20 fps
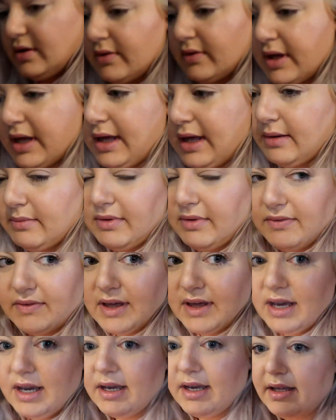Okay,
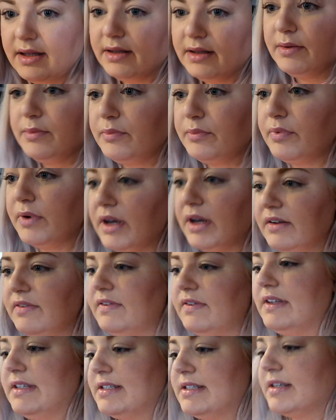we've got
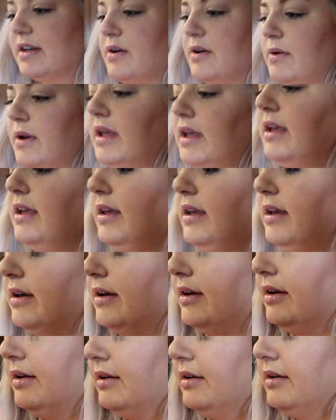breakfast going
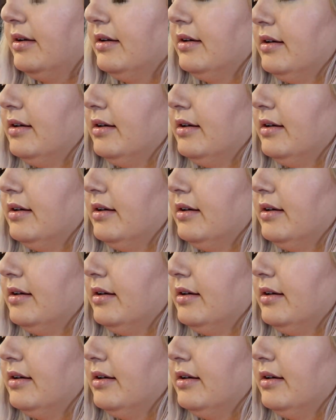here.